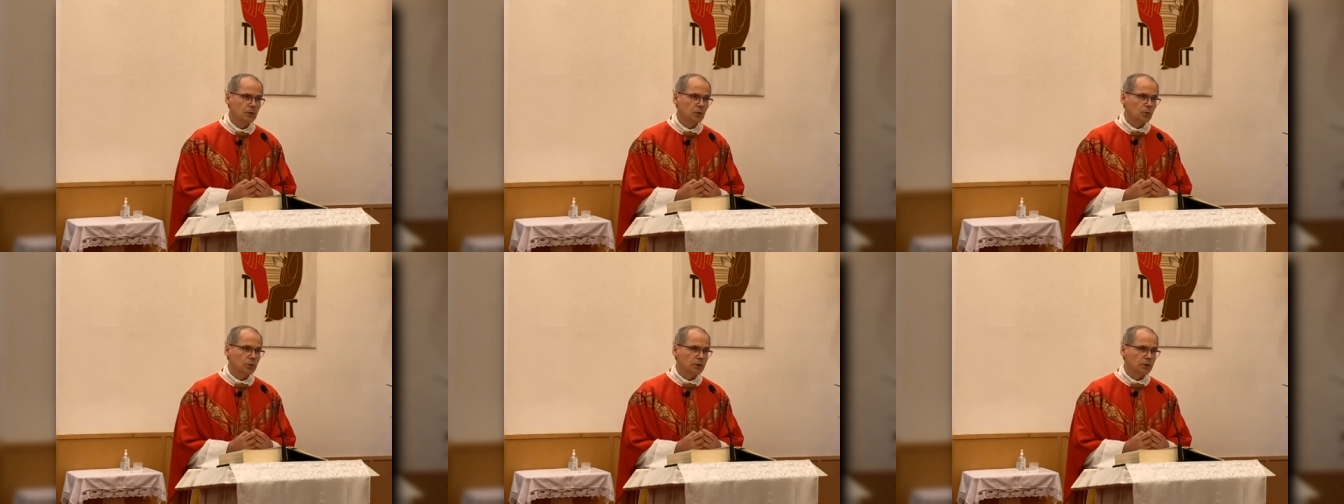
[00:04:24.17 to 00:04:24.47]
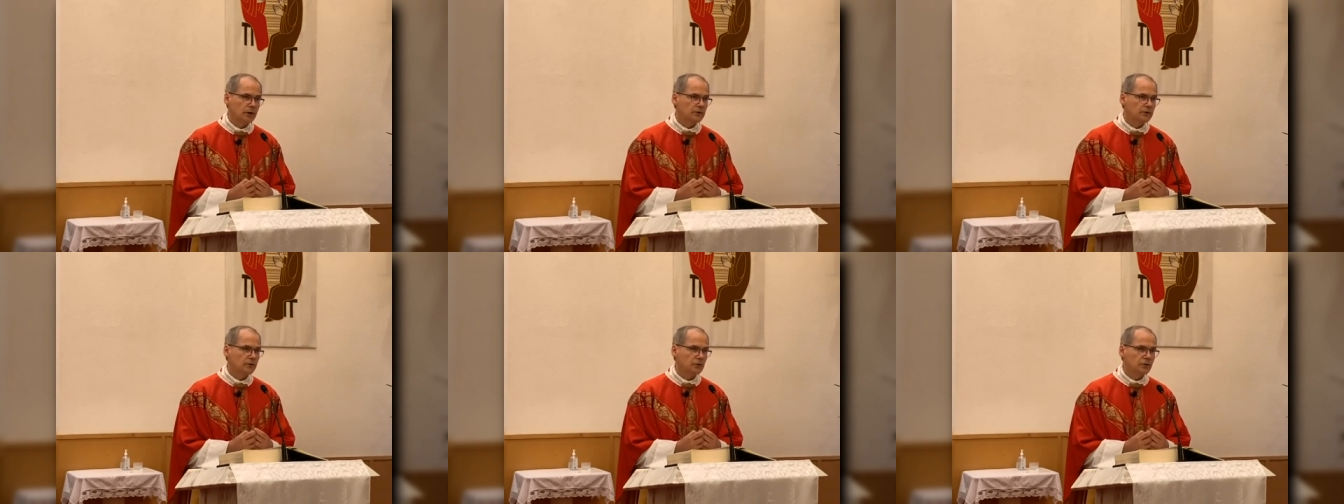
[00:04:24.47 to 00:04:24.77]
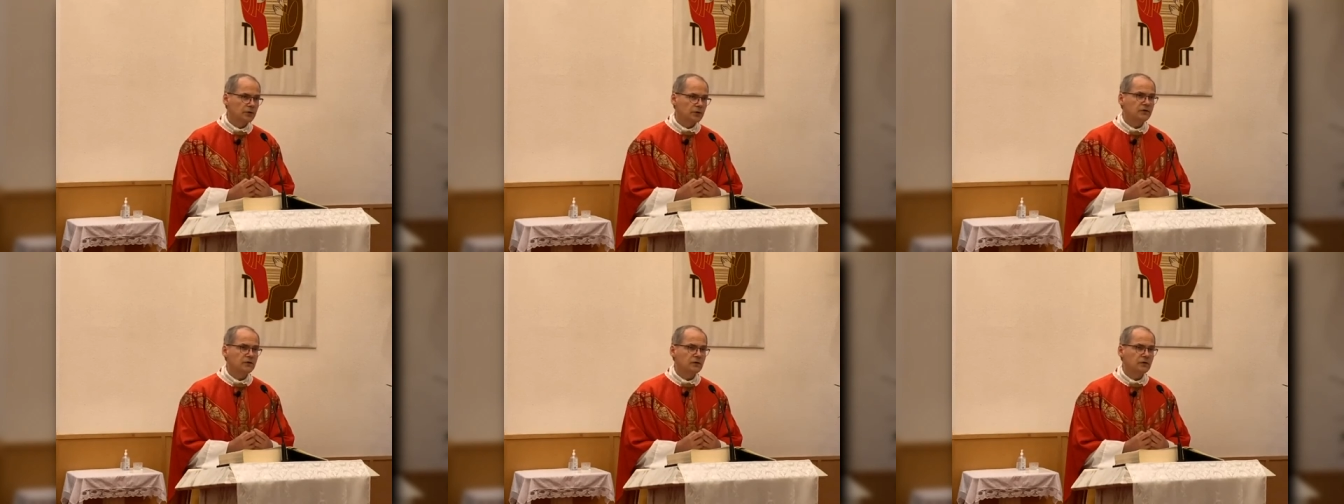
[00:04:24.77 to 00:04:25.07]
Whereas
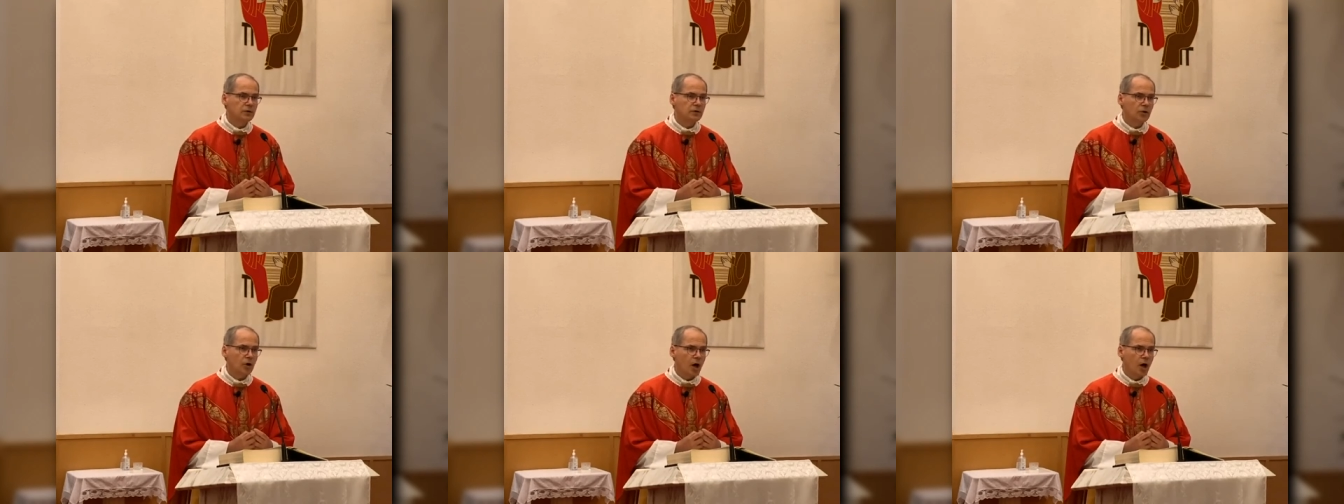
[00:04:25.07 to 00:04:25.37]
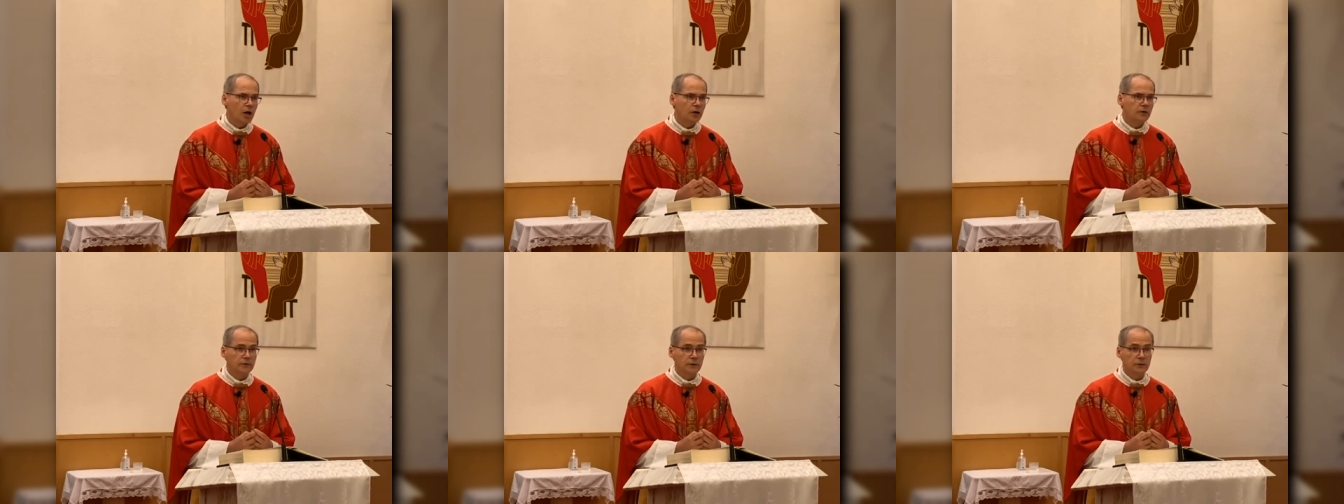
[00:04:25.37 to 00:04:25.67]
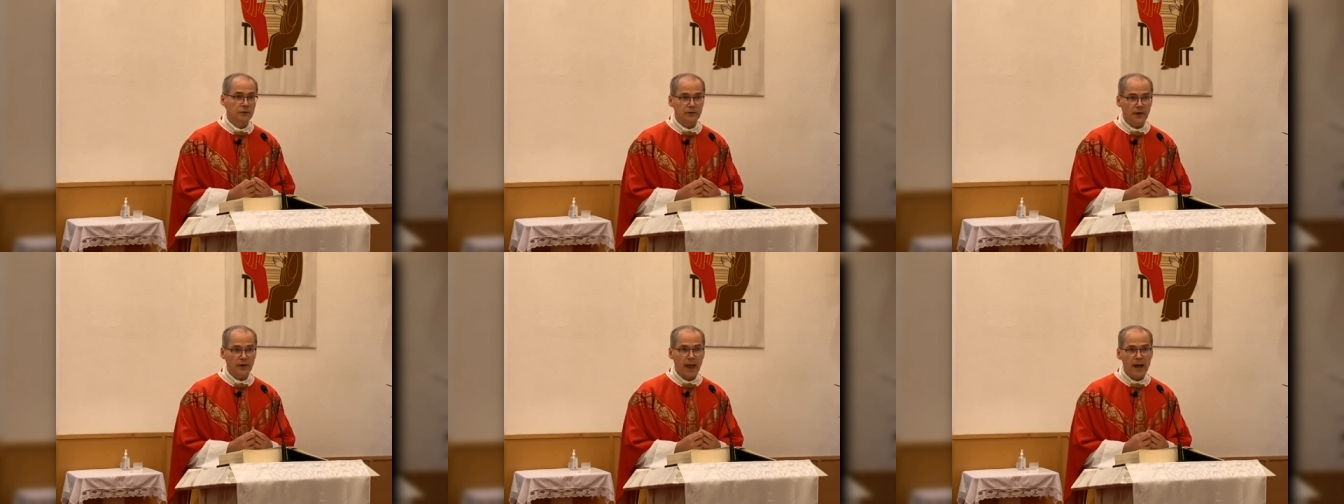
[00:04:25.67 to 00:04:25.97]
recent
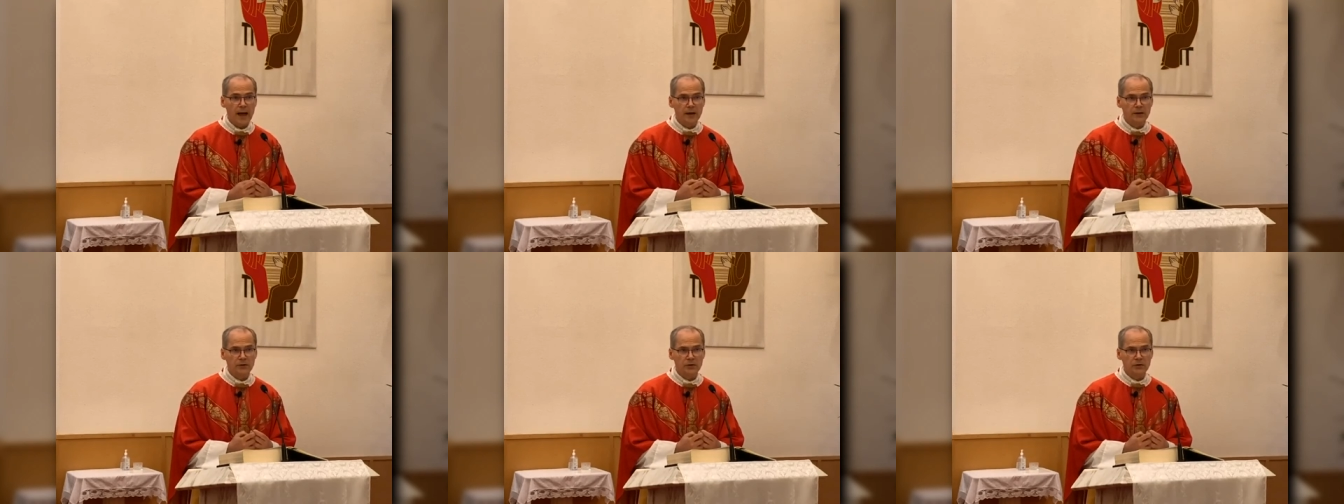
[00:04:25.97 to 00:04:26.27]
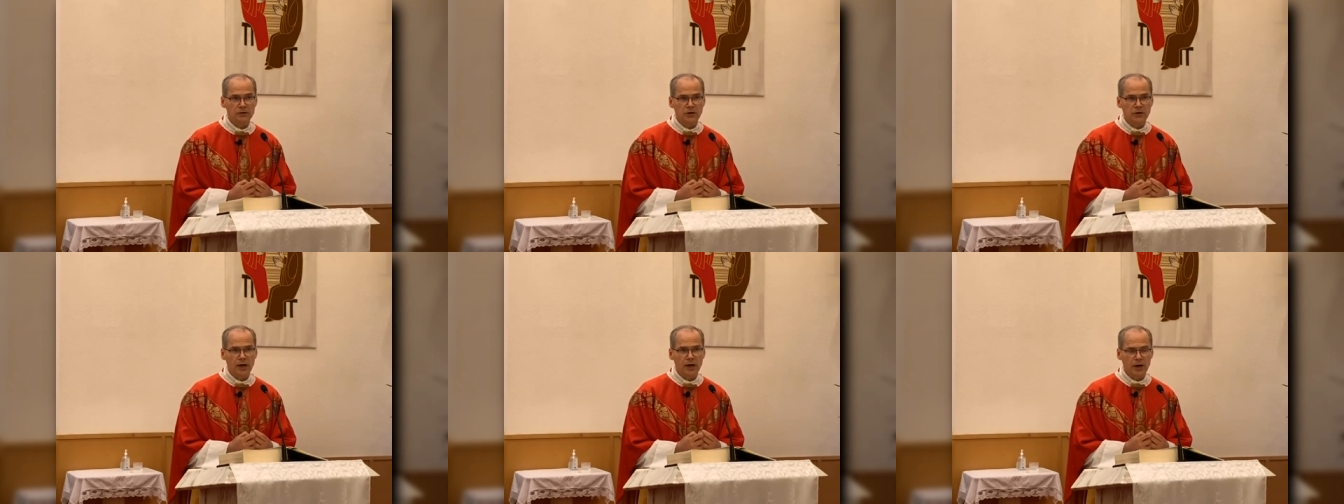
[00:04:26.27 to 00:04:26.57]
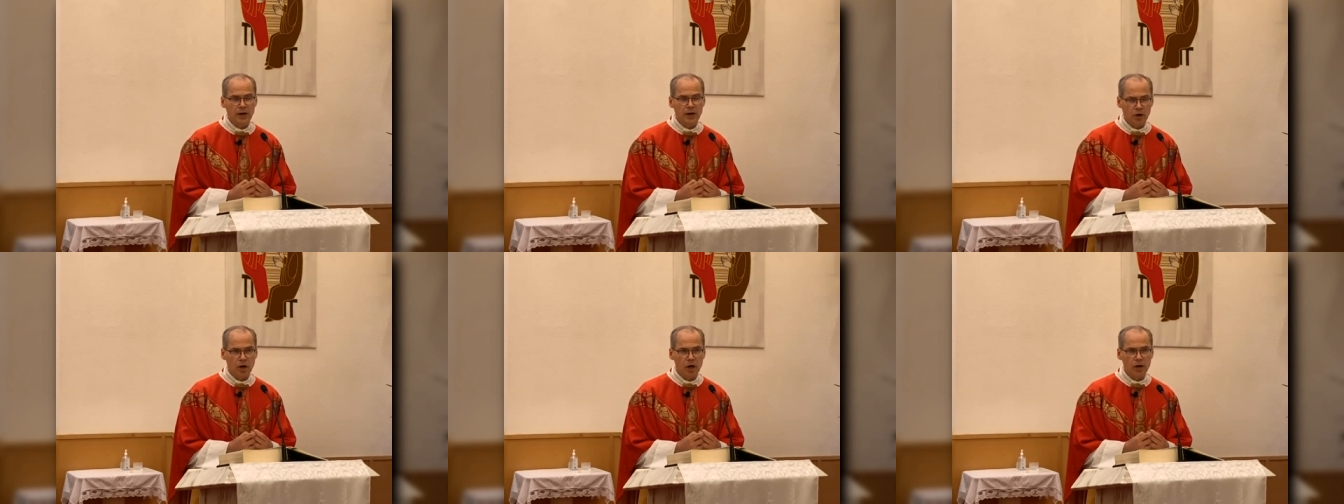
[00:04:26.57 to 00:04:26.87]
converts, adult
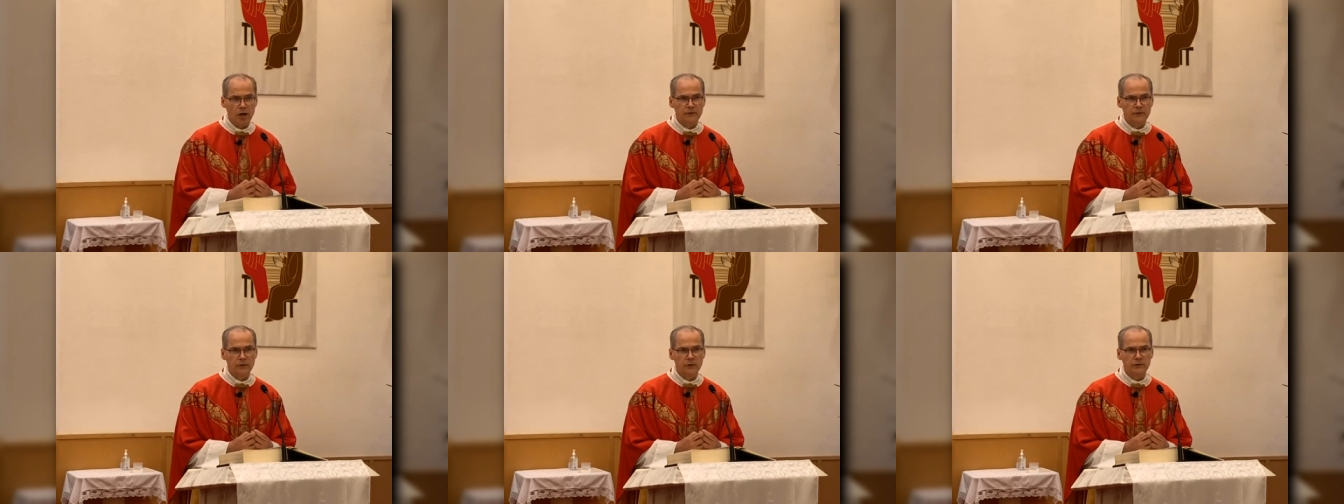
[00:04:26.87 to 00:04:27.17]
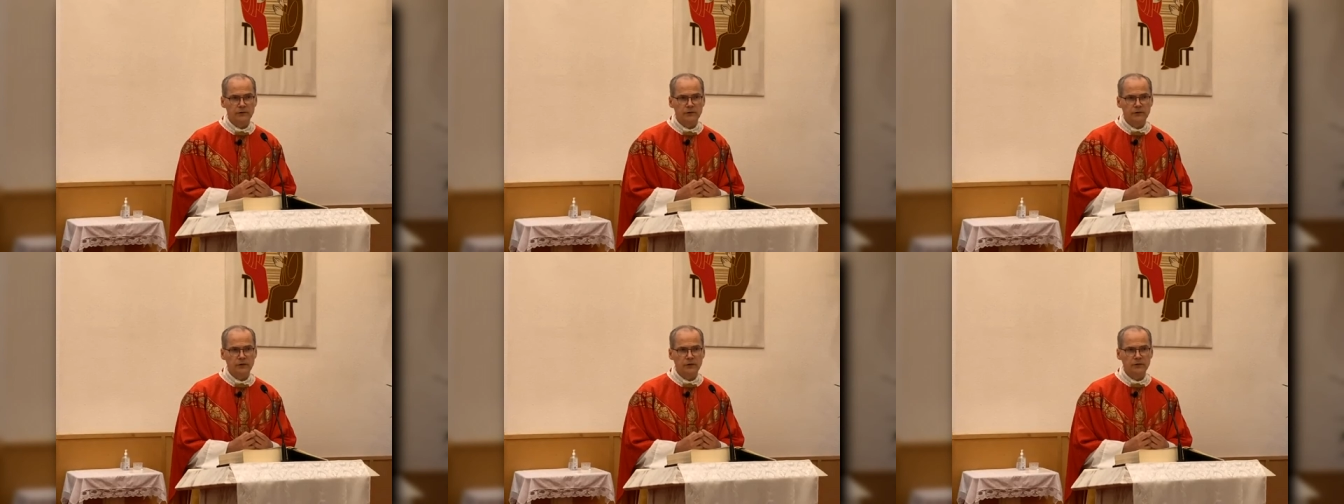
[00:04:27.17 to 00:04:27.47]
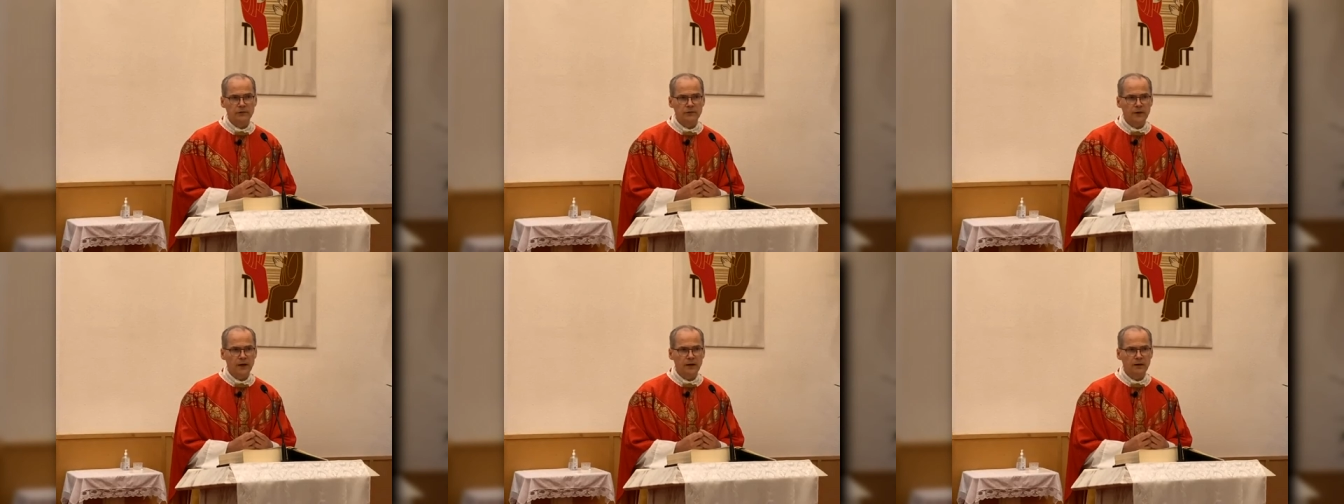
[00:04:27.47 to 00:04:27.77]
converts to the
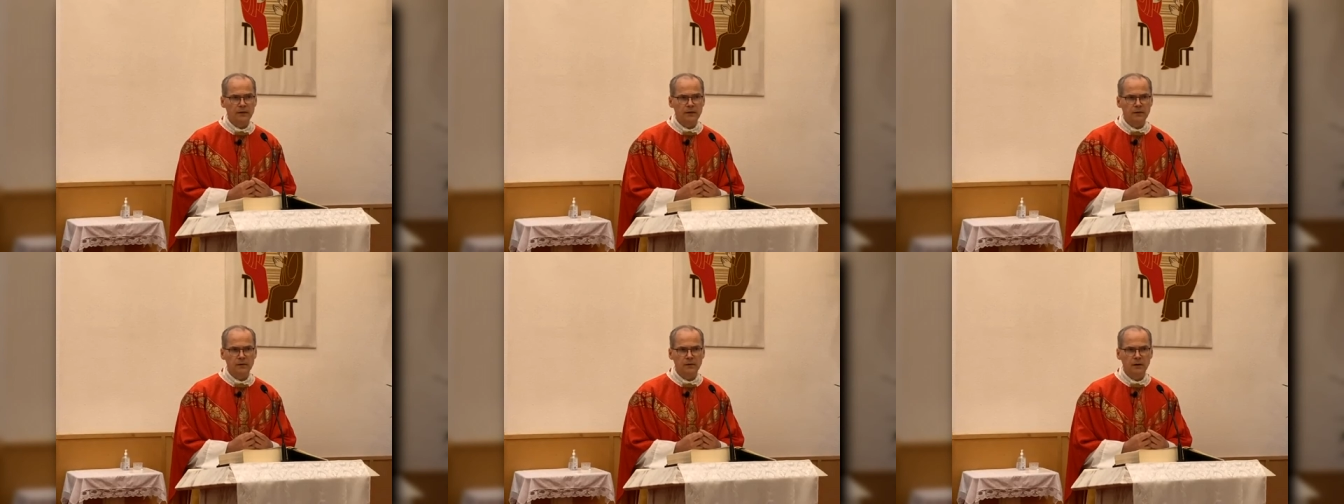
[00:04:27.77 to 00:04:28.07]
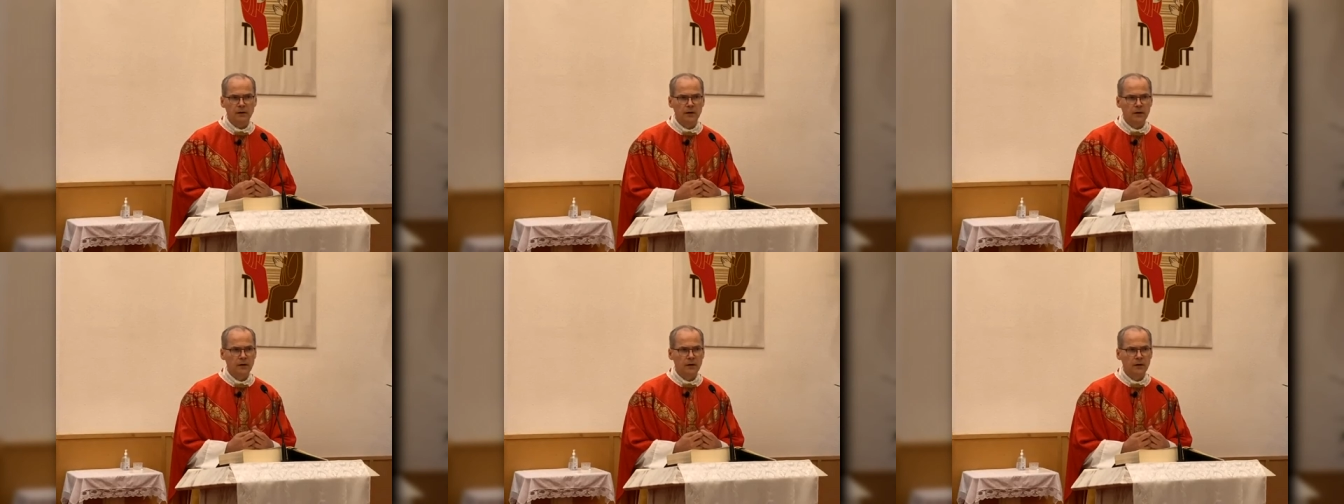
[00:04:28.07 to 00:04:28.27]
faith,